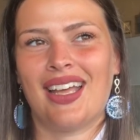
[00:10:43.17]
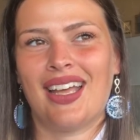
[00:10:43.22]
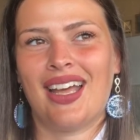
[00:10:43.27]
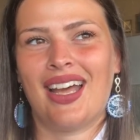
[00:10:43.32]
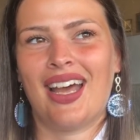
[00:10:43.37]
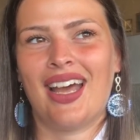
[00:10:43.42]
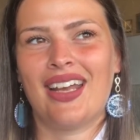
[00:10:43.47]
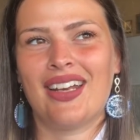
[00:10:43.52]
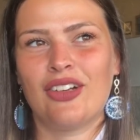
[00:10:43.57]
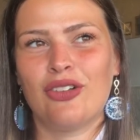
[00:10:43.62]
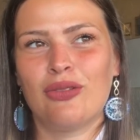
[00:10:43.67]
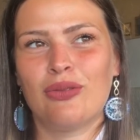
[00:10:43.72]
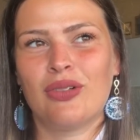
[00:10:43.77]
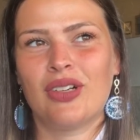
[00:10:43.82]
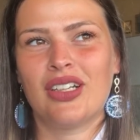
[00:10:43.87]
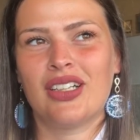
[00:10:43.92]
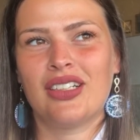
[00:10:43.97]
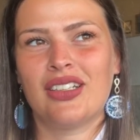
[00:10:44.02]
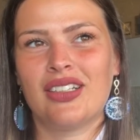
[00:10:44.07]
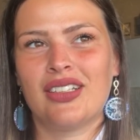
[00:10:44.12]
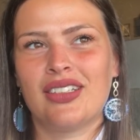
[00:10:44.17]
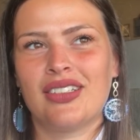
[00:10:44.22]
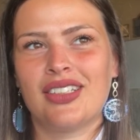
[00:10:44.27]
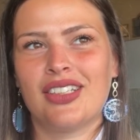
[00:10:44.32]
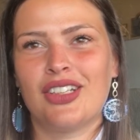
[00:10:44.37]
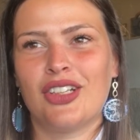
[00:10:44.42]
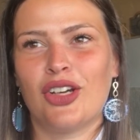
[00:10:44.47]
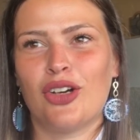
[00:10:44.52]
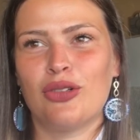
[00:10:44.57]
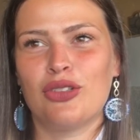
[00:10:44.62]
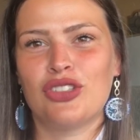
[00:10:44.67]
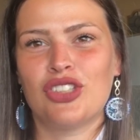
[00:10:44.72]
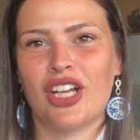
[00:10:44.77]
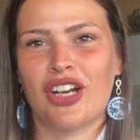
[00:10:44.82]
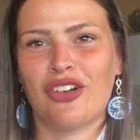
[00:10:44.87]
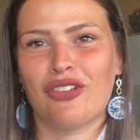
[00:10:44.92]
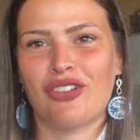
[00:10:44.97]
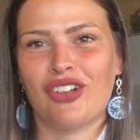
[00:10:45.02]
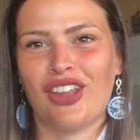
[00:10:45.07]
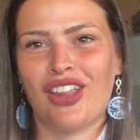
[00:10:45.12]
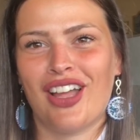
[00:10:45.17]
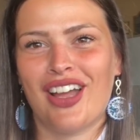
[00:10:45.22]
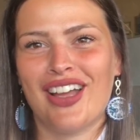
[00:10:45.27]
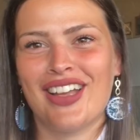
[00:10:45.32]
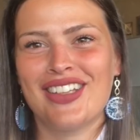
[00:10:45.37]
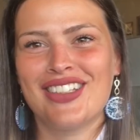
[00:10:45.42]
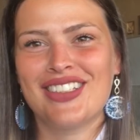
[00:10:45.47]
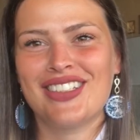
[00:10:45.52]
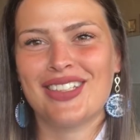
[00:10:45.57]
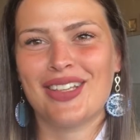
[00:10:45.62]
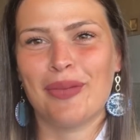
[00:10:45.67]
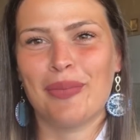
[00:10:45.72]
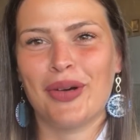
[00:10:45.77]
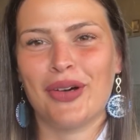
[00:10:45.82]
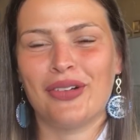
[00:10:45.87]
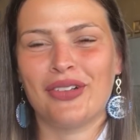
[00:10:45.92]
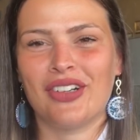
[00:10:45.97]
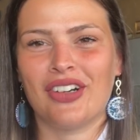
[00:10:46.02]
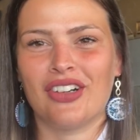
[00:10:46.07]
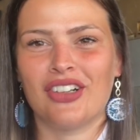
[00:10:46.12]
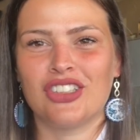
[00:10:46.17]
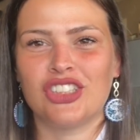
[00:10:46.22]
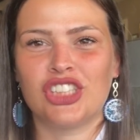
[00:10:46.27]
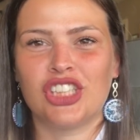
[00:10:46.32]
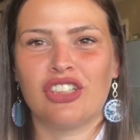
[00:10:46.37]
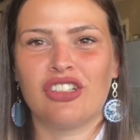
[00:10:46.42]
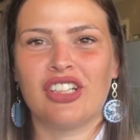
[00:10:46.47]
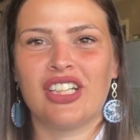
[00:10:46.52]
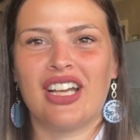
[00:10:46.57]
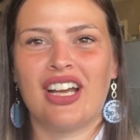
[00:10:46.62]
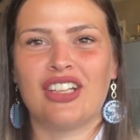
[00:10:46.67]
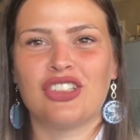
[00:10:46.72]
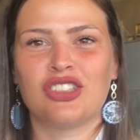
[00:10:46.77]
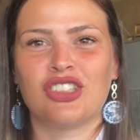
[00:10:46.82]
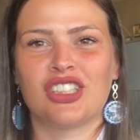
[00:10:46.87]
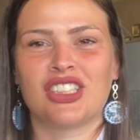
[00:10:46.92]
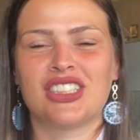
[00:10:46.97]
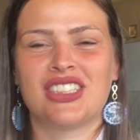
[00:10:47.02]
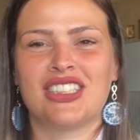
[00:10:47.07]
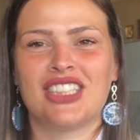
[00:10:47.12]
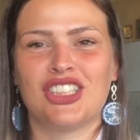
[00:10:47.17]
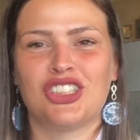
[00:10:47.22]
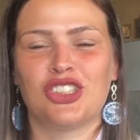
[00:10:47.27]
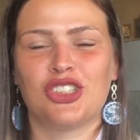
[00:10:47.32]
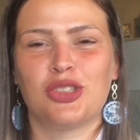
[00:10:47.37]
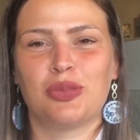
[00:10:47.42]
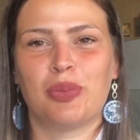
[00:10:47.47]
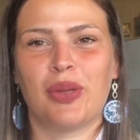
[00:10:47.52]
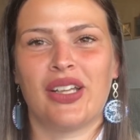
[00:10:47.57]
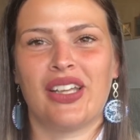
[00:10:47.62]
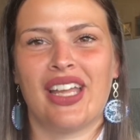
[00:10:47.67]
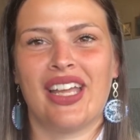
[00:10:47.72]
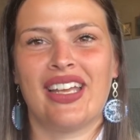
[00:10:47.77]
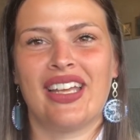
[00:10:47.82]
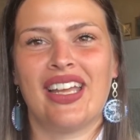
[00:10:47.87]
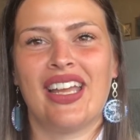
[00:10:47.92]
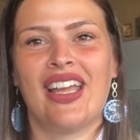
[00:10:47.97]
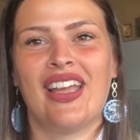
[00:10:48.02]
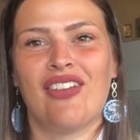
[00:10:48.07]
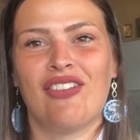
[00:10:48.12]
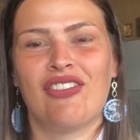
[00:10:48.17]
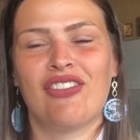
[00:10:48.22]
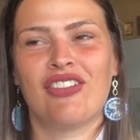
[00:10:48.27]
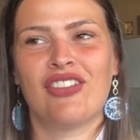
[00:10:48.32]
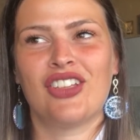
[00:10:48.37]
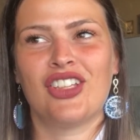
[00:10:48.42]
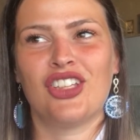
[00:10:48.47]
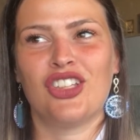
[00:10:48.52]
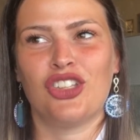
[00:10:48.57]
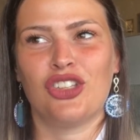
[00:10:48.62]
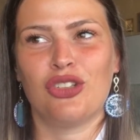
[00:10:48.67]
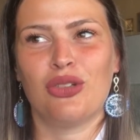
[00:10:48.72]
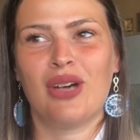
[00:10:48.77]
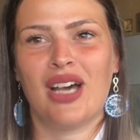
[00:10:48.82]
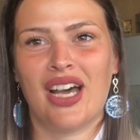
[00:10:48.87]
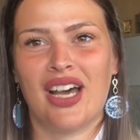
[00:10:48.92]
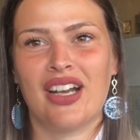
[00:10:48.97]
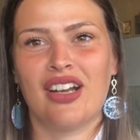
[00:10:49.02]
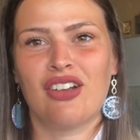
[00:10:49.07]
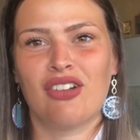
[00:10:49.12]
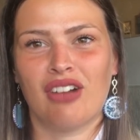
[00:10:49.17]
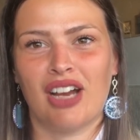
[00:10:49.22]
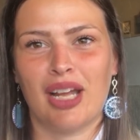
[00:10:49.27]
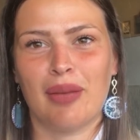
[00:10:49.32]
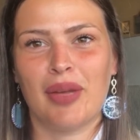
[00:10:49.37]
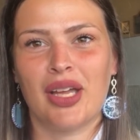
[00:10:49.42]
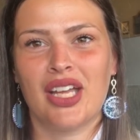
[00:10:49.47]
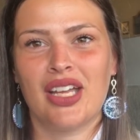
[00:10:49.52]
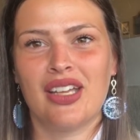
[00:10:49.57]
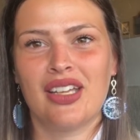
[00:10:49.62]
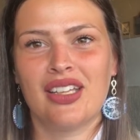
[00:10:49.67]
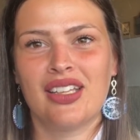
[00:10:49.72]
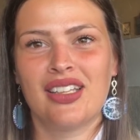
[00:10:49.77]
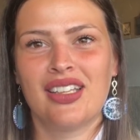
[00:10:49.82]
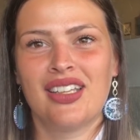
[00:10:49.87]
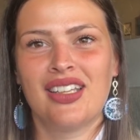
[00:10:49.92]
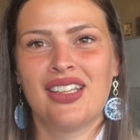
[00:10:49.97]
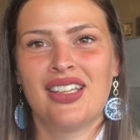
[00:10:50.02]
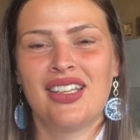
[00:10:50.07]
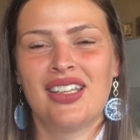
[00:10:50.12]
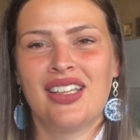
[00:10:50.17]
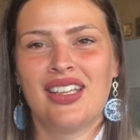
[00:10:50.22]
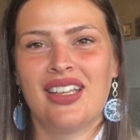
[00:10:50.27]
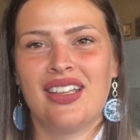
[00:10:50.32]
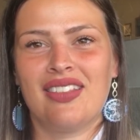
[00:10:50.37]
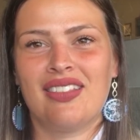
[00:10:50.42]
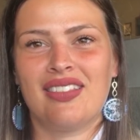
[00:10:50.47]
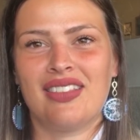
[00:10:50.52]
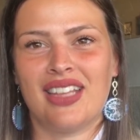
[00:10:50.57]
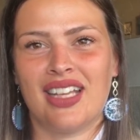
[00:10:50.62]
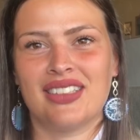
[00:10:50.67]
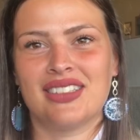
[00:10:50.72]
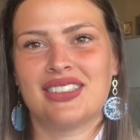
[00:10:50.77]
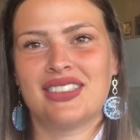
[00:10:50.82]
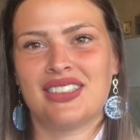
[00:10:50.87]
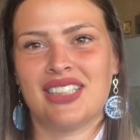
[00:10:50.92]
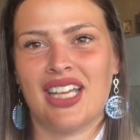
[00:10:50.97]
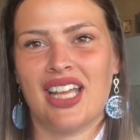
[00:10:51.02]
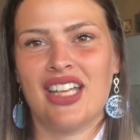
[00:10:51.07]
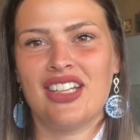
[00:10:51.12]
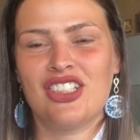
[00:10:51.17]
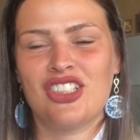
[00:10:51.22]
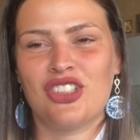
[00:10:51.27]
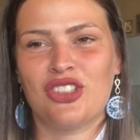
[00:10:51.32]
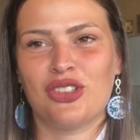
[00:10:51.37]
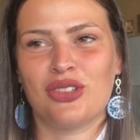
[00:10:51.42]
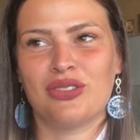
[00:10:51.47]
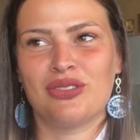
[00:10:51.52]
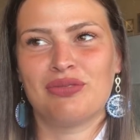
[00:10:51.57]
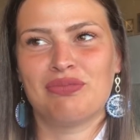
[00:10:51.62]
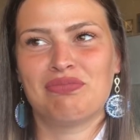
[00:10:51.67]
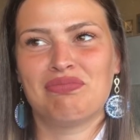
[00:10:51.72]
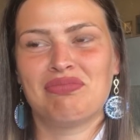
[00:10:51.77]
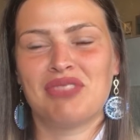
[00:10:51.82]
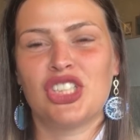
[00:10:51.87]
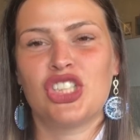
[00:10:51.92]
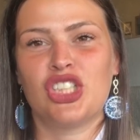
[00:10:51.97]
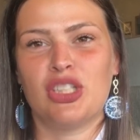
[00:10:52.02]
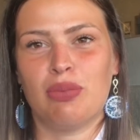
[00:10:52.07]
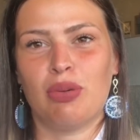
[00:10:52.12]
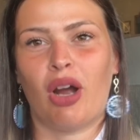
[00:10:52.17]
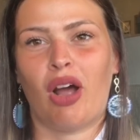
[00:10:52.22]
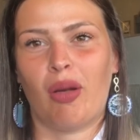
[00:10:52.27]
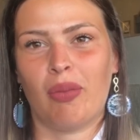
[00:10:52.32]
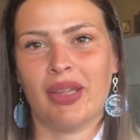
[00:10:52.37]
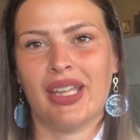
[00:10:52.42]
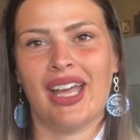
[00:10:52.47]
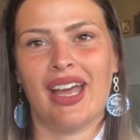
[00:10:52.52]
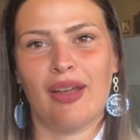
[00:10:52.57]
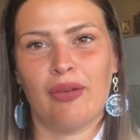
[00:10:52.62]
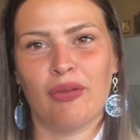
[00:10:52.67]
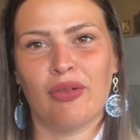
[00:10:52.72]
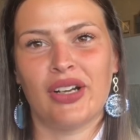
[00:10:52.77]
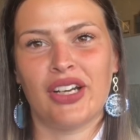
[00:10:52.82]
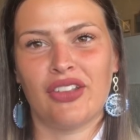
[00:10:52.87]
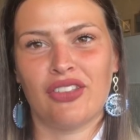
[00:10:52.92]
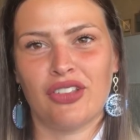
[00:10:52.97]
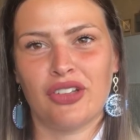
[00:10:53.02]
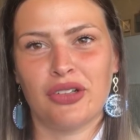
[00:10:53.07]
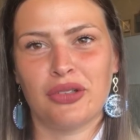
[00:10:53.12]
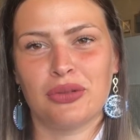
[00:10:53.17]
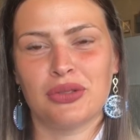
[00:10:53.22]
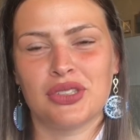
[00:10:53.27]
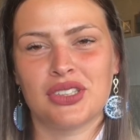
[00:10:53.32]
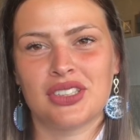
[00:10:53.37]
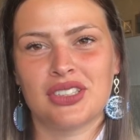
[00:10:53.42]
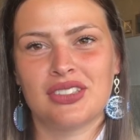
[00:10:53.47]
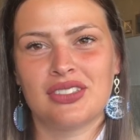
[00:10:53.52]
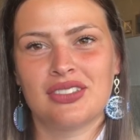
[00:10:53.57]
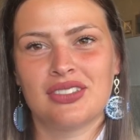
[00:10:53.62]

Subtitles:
I don't want to, you know, generalize about our geriatric stitchers, but like, if you had a grandma that stitched, she probably had one of those